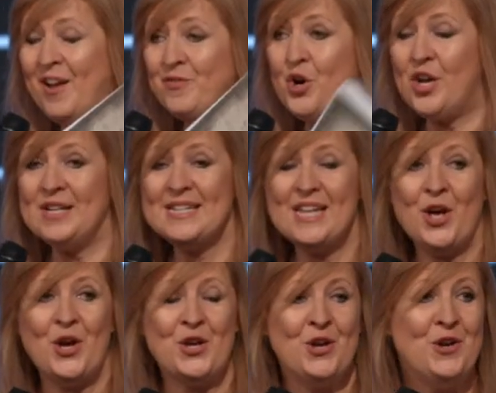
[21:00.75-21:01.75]
and I've got to
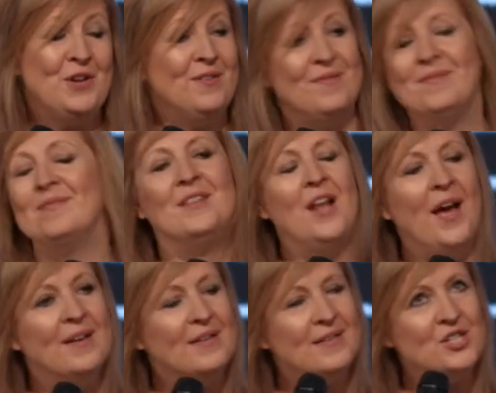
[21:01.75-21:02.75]
tell you,
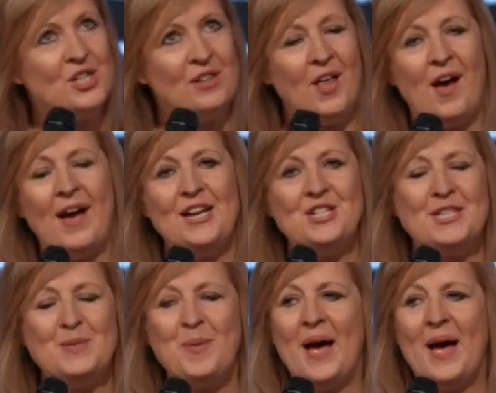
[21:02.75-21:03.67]
like July just